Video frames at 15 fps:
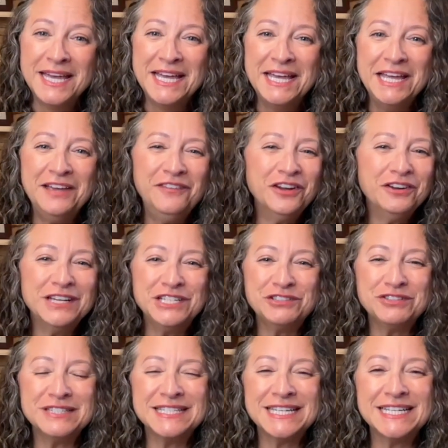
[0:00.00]
If you're
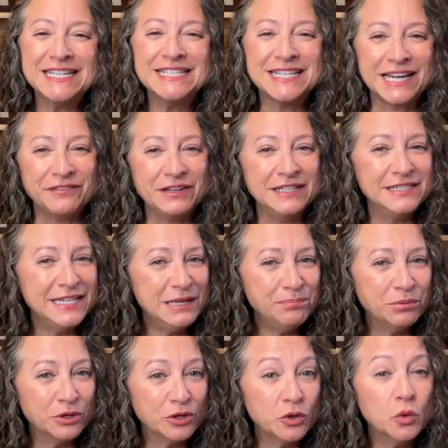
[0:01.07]
interested in diving
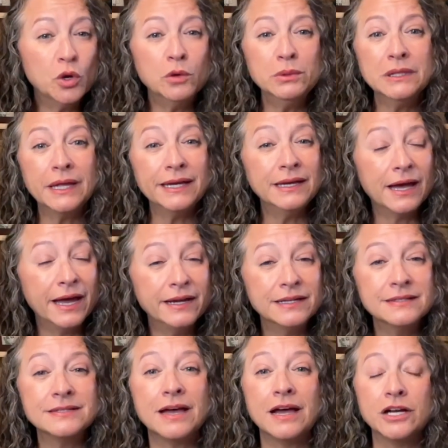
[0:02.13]
deeper or would like
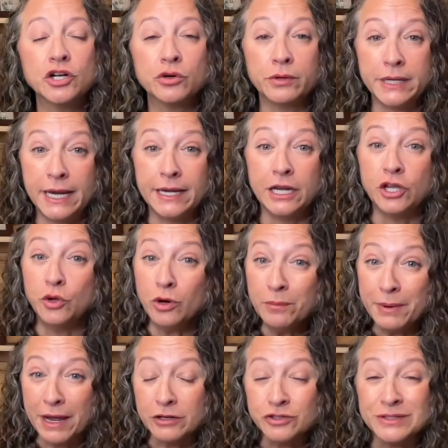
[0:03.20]
guidance on creating your
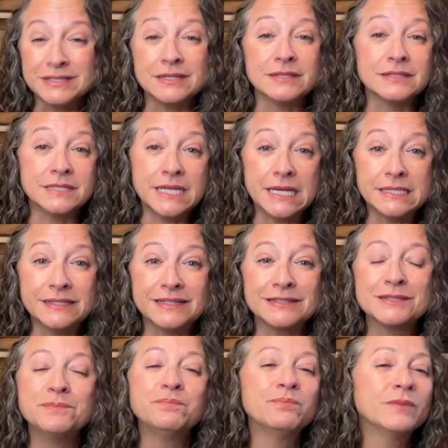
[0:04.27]
boundaries as a
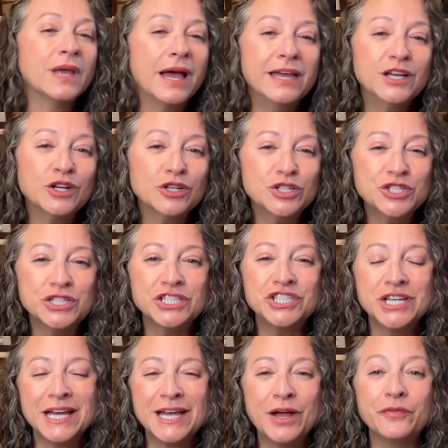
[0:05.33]
dentist, I encourage you to
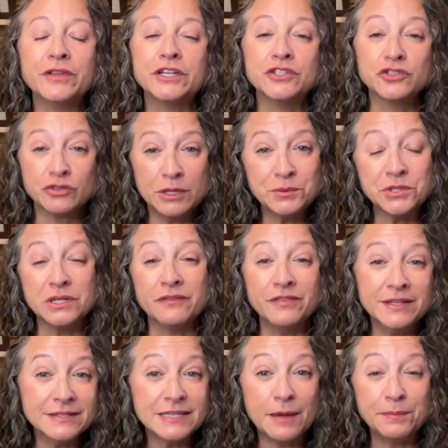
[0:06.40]
check out the description of
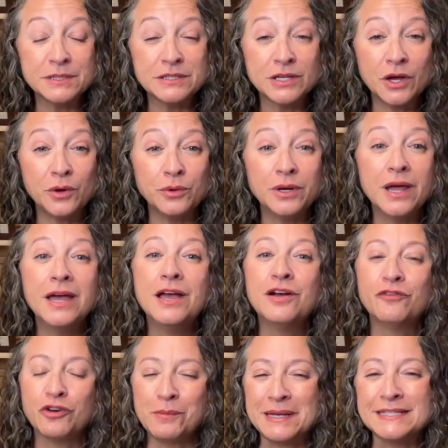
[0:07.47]
this episode
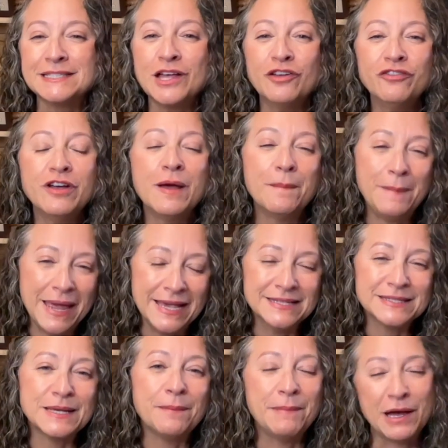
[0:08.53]
for my
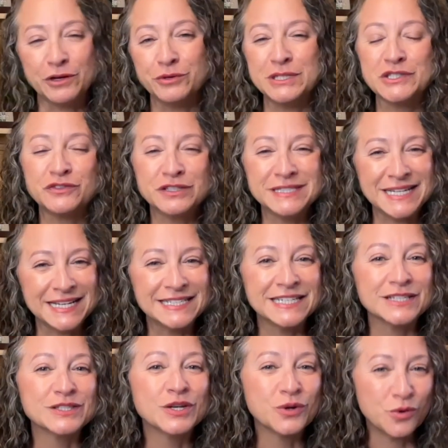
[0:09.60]
self-paced Boundaries for
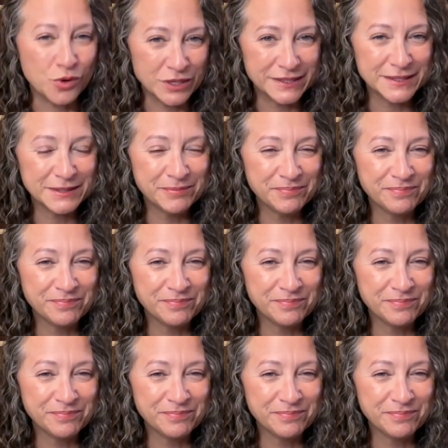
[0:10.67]
Dentists course.